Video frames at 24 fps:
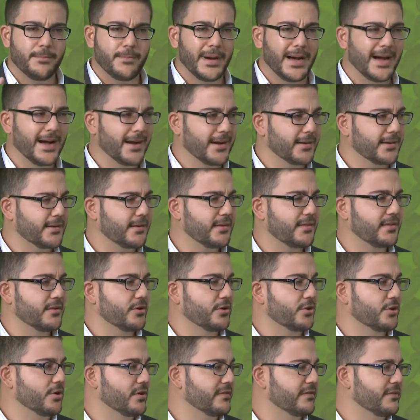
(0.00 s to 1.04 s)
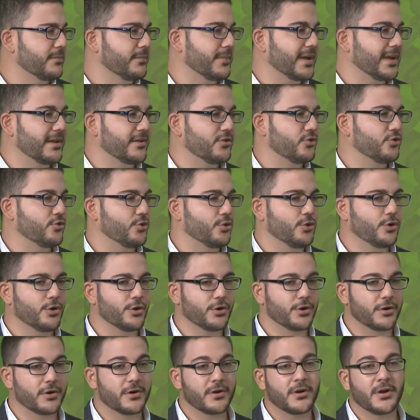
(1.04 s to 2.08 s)
banks or government
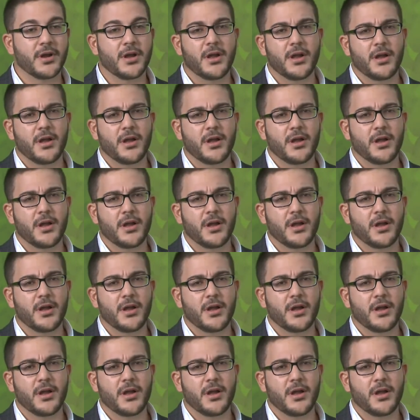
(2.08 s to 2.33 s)
or